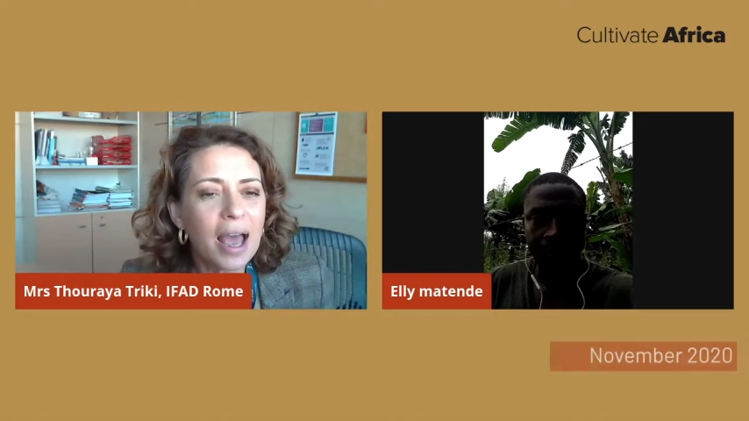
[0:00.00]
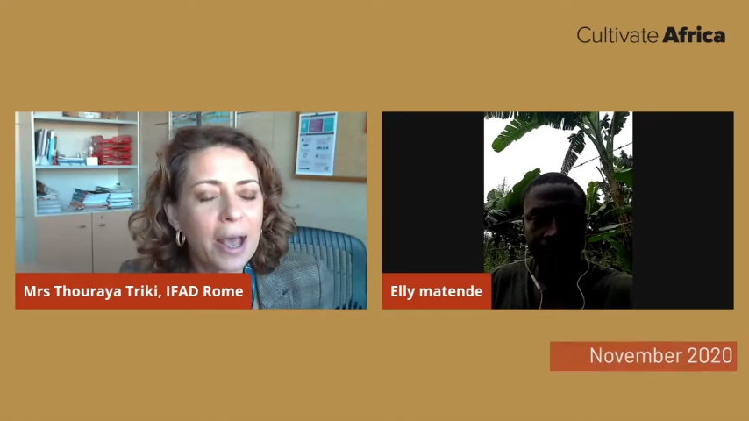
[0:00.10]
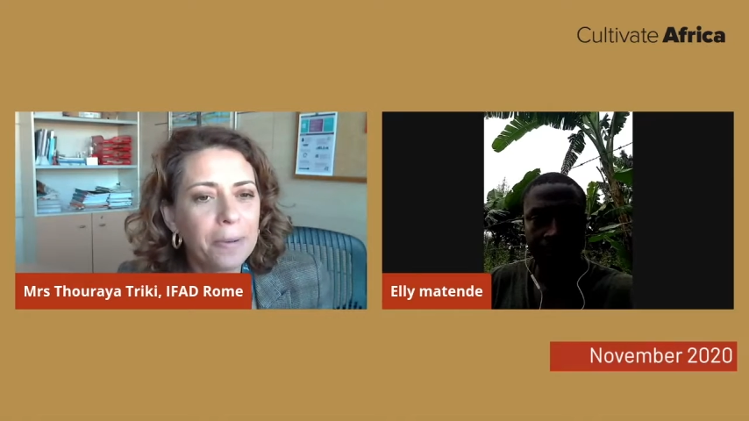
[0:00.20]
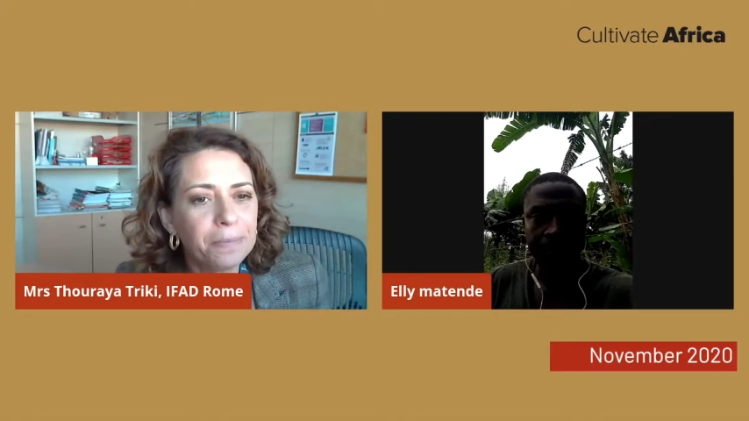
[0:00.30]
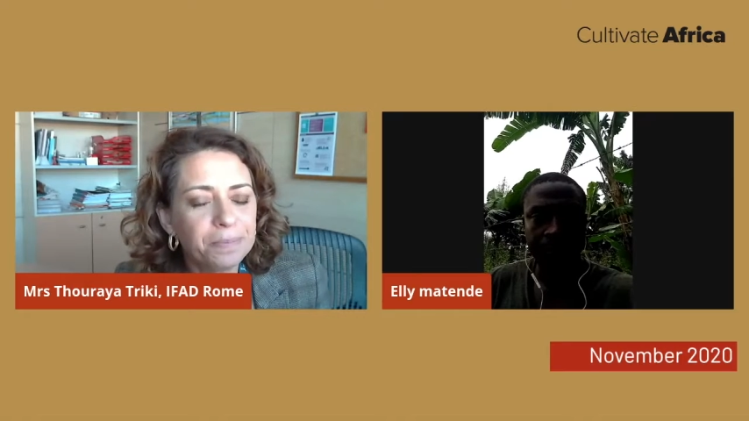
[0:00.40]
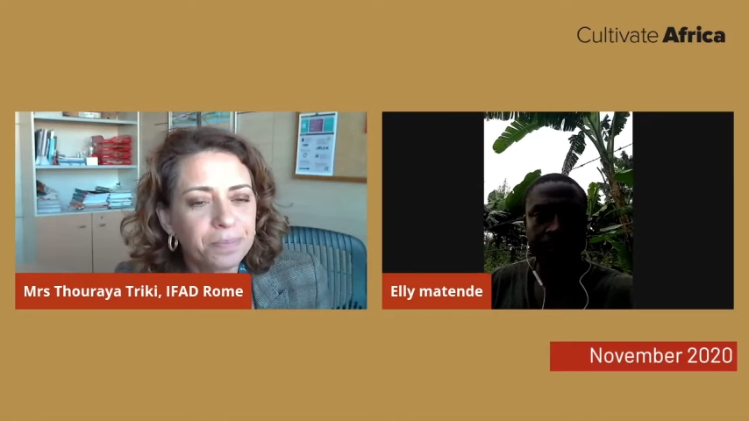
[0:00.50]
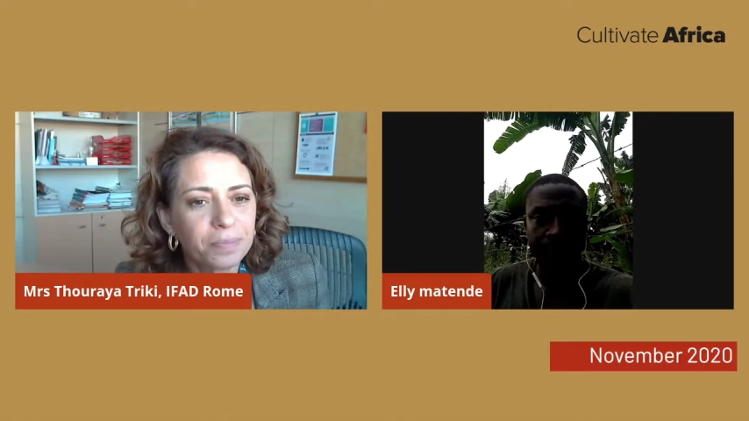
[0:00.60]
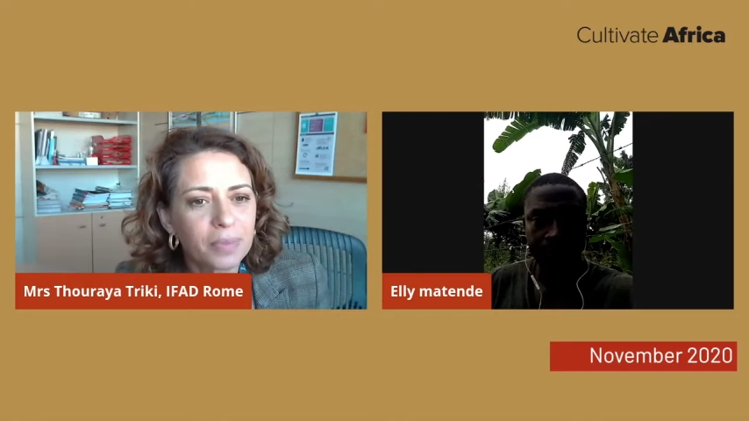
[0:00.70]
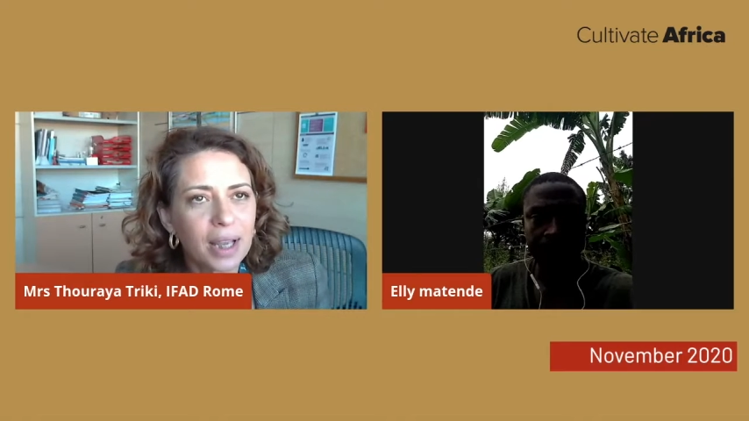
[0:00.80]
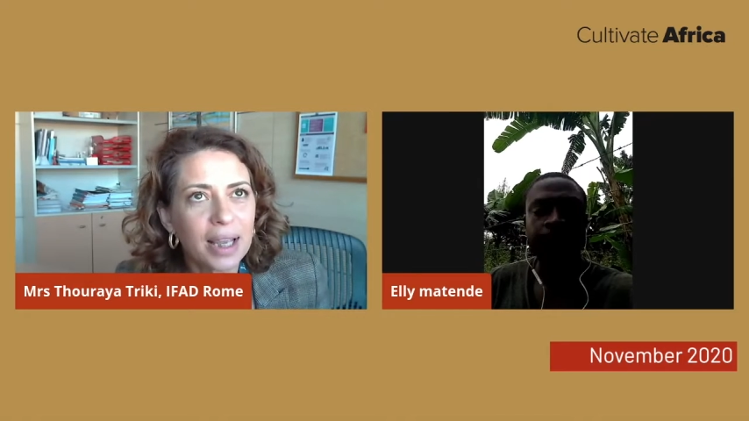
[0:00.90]
Can
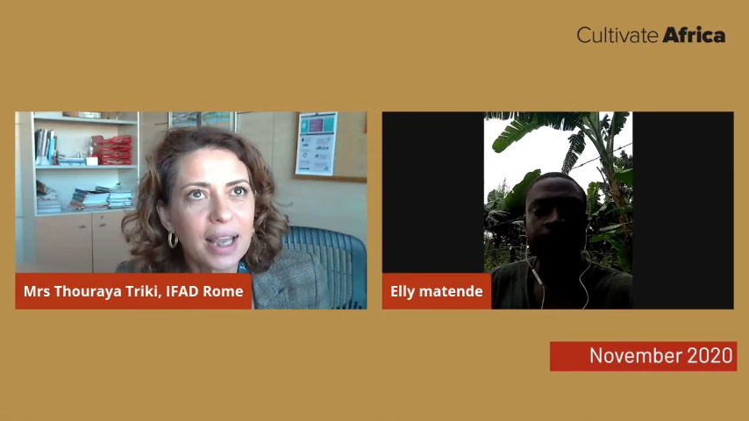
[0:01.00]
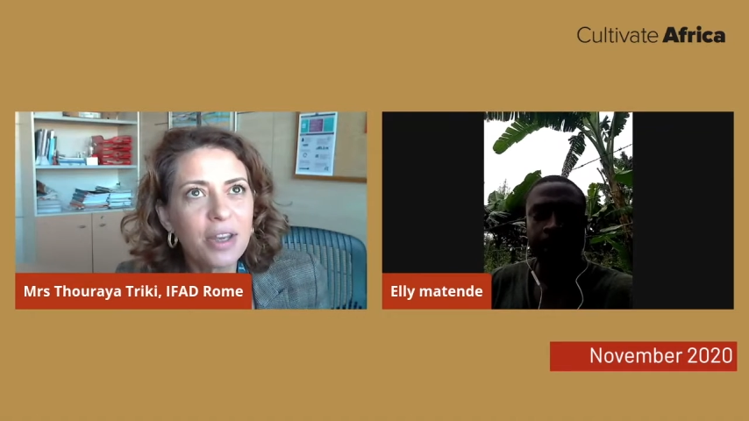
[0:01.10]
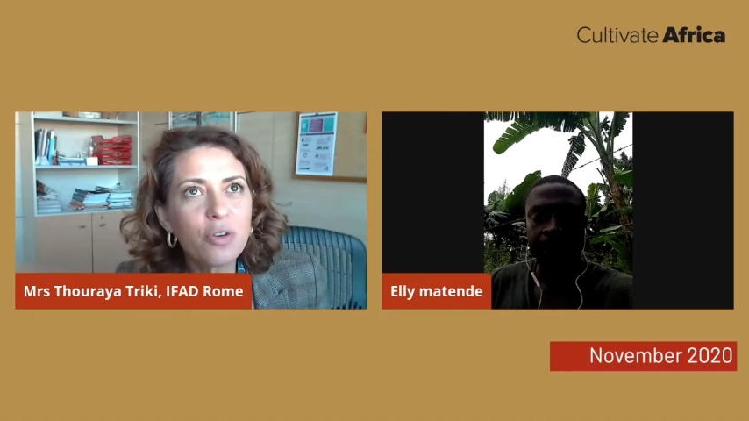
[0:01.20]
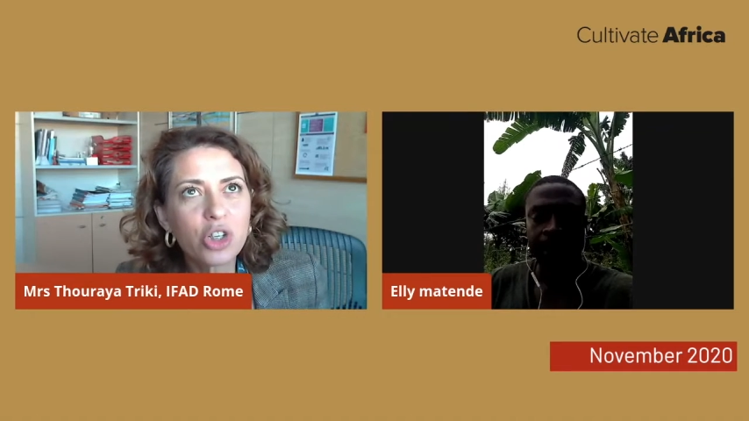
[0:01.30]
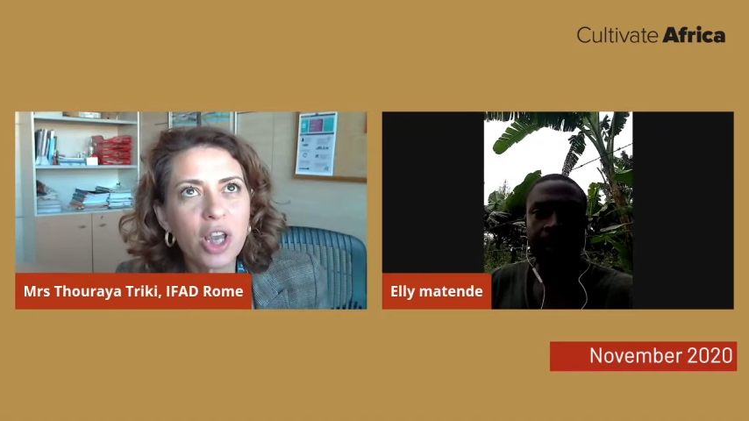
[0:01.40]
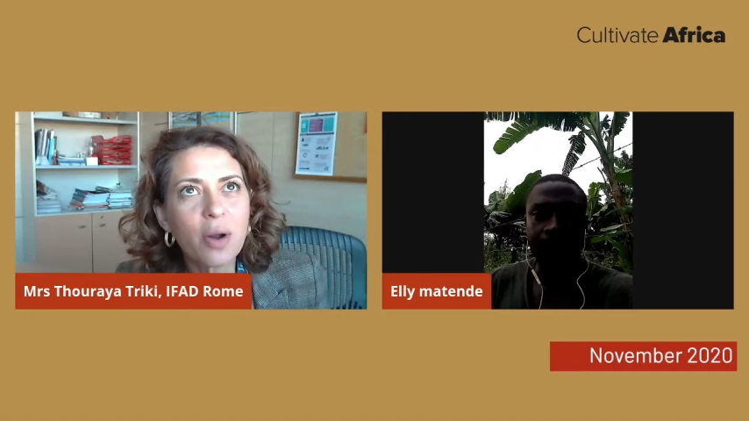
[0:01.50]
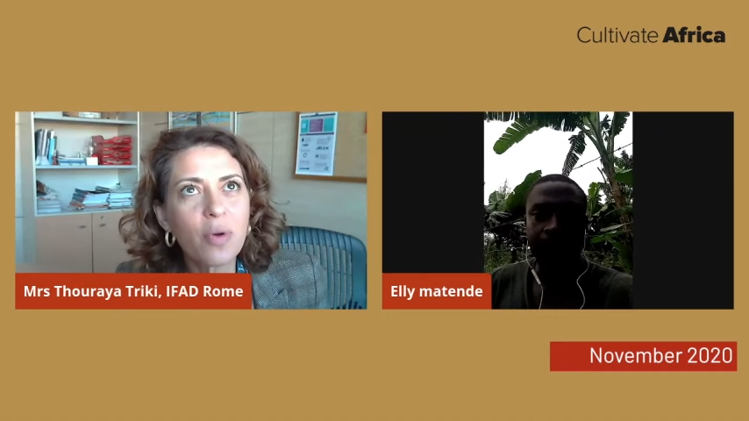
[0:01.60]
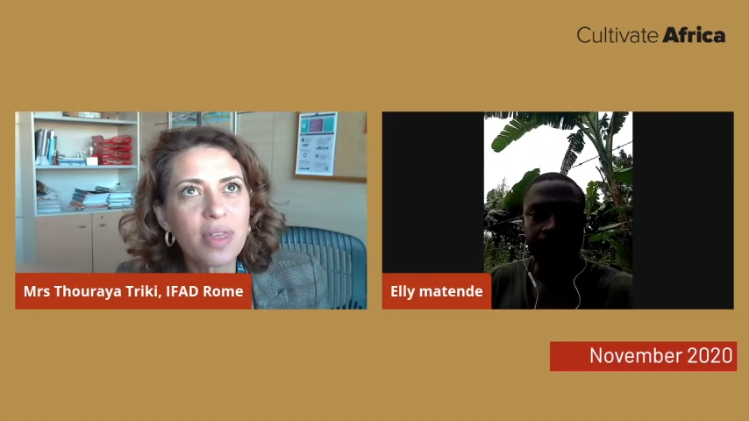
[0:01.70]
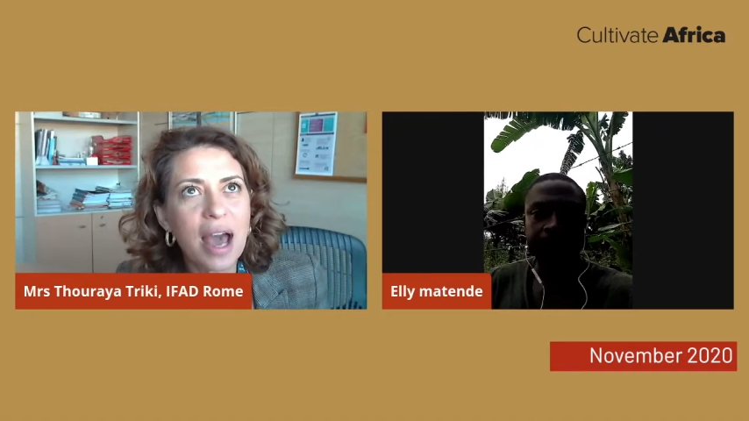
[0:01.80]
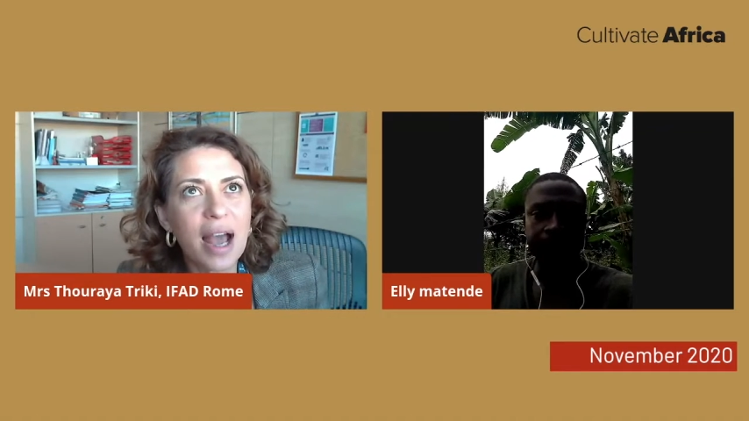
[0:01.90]
you share
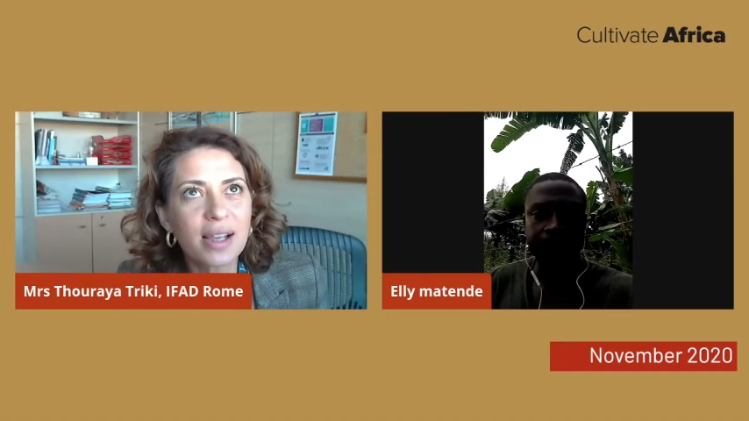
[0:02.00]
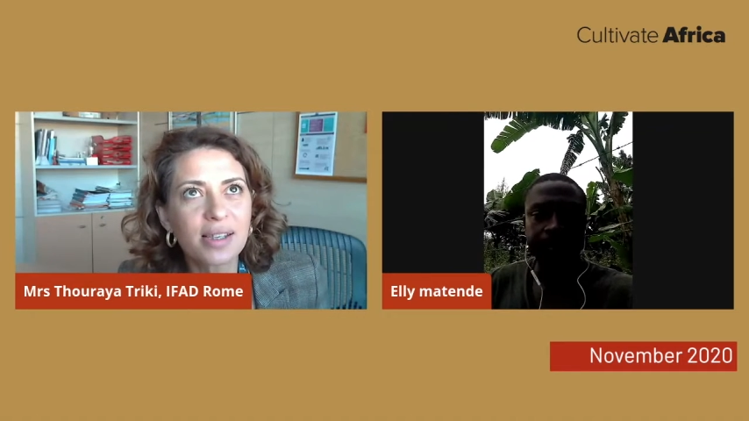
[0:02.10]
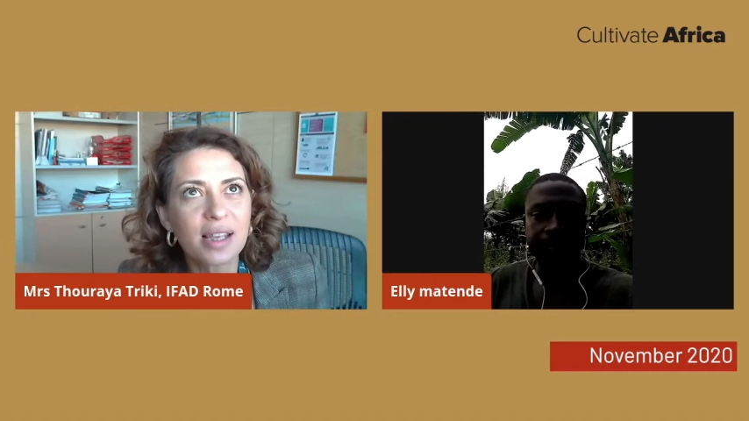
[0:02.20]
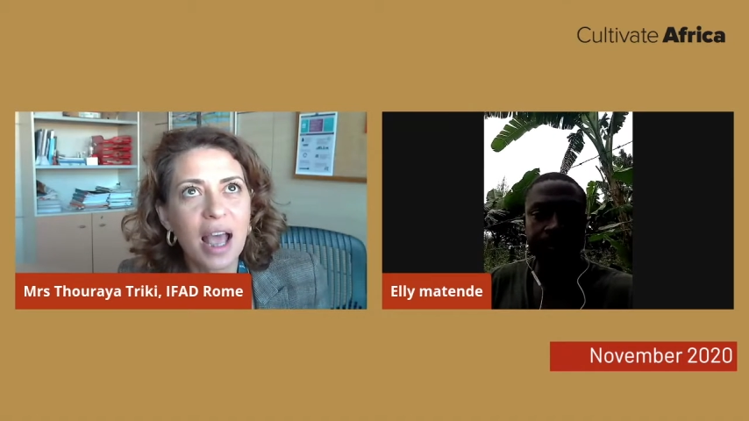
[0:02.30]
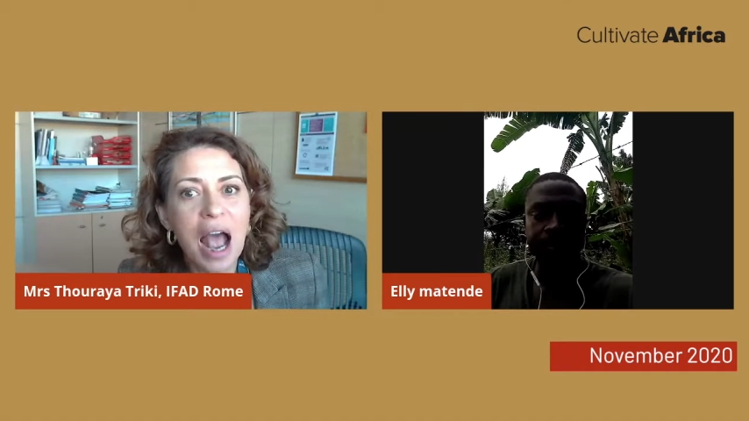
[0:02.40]
with us